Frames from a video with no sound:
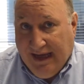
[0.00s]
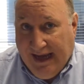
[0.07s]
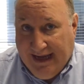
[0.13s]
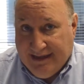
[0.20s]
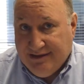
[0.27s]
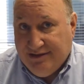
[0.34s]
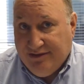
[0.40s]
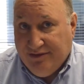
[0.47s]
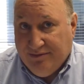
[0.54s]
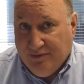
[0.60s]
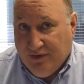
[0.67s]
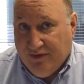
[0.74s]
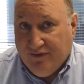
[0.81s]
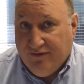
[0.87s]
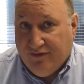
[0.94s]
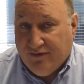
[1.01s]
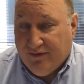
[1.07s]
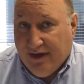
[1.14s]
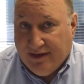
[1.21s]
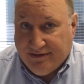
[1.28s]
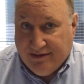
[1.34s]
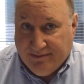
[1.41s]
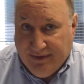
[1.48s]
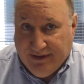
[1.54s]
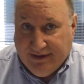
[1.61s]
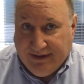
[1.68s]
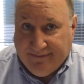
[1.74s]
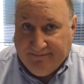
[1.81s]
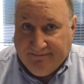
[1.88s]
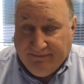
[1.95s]
as you move throughout your
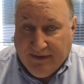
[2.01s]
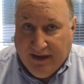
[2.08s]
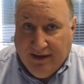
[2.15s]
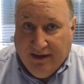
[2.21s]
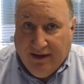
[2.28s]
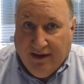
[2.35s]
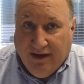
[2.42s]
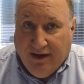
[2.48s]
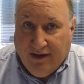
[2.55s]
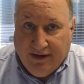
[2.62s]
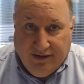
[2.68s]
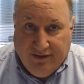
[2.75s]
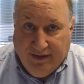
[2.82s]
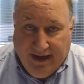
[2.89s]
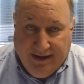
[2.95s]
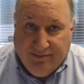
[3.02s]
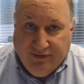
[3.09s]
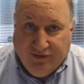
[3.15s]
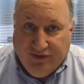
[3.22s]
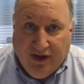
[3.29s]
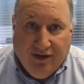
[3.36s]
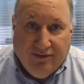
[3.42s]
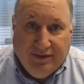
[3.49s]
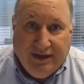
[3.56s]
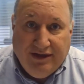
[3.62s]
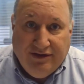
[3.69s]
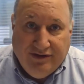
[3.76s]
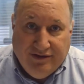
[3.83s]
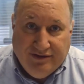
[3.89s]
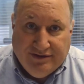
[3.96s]
building? Are you able to only
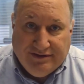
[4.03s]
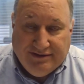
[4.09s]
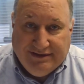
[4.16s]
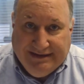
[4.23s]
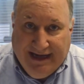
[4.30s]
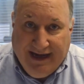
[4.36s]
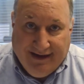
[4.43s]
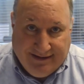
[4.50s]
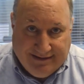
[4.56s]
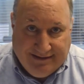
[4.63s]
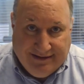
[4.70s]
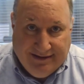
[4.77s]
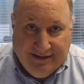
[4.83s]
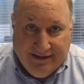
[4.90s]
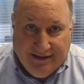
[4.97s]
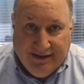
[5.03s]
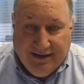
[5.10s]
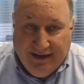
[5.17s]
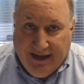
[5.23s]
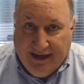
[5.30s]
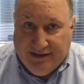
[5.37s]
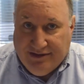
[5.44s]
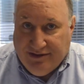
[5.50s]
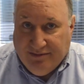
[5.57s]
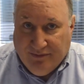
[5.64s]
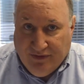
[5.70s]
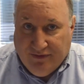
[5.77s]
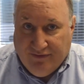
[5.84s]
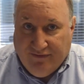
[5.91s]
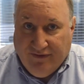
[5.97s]
use text as you
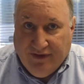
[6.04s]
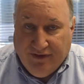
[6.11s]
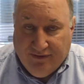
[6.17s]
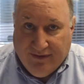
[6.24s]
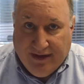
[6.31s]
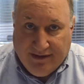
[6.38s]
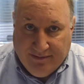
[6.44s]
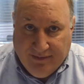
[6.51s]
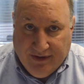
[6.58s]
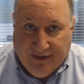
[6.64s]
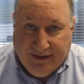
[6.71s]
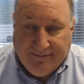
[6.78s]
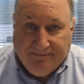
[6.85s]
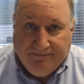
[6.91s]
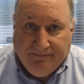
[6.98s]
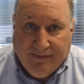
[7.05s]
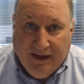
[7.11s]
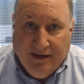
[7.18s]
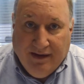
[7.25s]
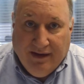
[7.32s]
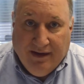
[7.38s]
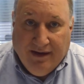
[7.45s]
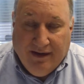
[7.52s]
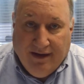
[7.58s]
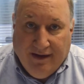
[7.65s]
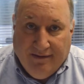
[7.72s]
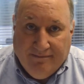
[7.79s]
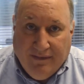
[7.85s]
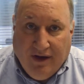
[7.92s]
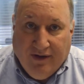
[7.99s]
move throughout the building?
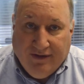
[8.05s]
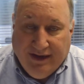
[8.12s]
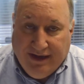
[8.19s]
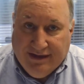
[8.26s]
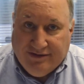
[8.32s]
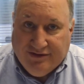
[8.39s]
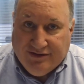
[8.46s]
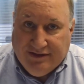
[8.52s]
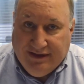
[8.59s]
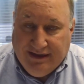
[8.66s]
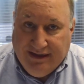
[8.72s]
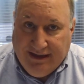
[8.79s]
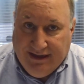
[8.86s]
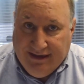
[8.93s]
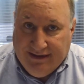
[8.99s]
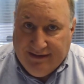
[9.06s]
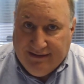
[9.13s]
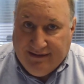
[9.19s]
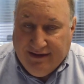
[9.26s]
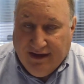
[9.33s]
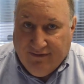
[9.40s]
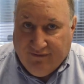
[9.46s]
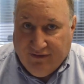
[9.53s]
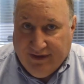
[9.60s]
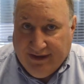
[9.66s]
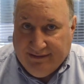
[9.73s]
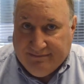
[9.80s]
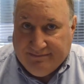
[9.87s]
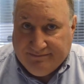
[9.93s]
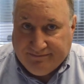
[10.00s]
Are they interested in
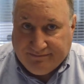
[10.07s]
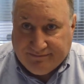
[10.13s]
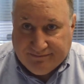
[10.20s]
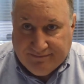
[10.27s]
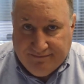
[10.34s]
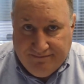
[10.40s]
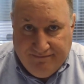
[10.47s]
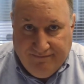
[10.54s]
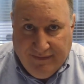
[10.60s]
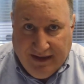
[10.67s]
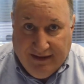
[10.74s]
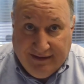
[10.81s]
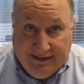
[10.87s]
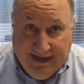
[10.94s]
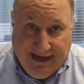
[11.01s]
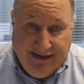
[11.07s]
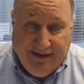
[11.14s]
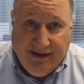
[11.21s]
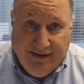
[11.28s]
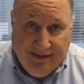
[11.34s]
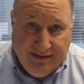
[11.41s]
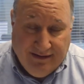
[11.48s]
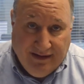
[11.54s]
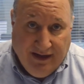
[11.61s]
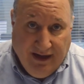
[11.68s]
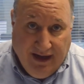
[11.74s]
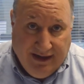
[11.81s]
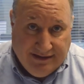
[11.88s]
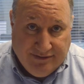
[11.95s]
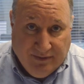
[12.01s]
covering data
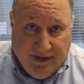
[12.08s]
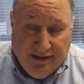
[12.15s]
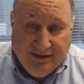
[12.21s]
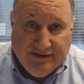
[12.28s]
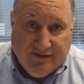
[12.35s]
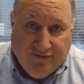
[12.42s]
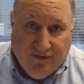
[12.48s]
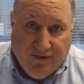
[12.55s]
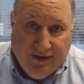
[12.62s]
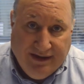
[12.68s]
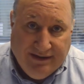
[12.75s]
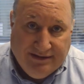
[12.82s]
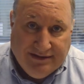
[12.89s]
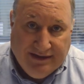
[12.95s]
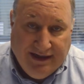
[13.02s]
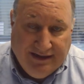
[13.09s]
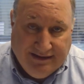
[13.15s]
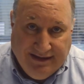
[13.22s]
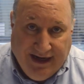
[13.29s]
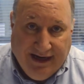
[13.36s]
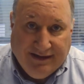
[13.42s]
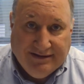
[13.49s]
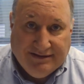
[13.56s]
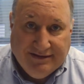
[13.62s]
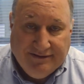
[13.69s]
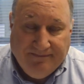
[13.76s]
as well as voice and text?